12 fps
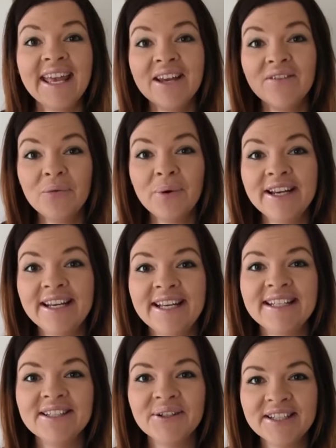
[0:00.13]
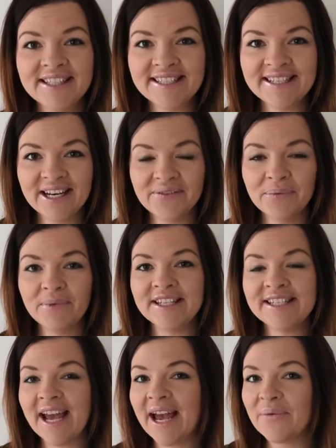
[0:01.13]
Hey everyone, it's Christina from the
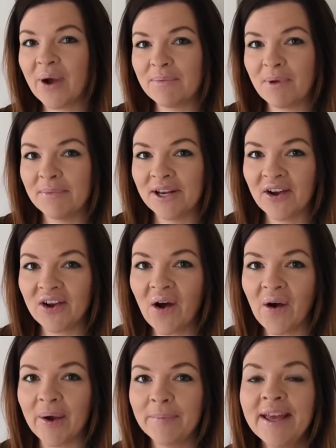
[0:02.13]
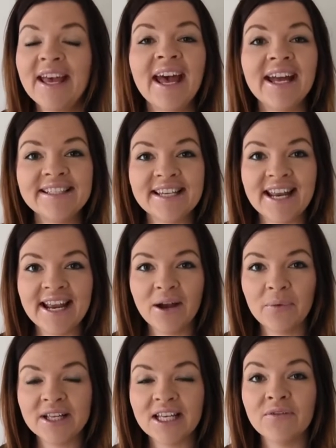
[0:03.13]
DIYMommy.com, and today
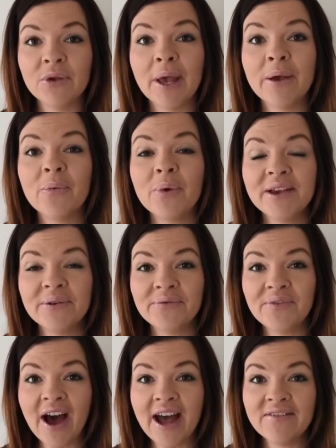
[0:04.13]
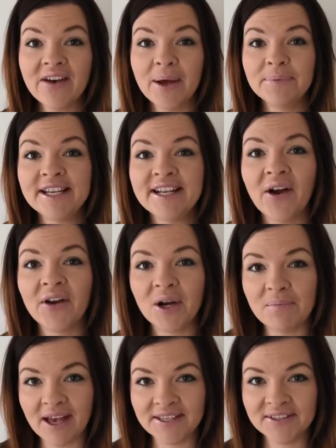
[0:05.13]
I want to give you a week five update on
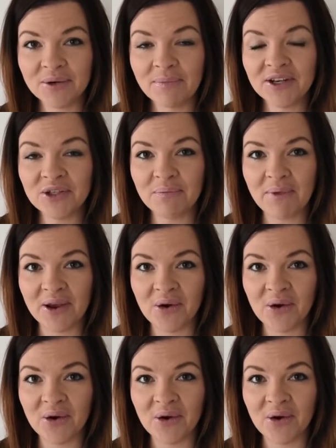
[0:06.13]
our master bedroom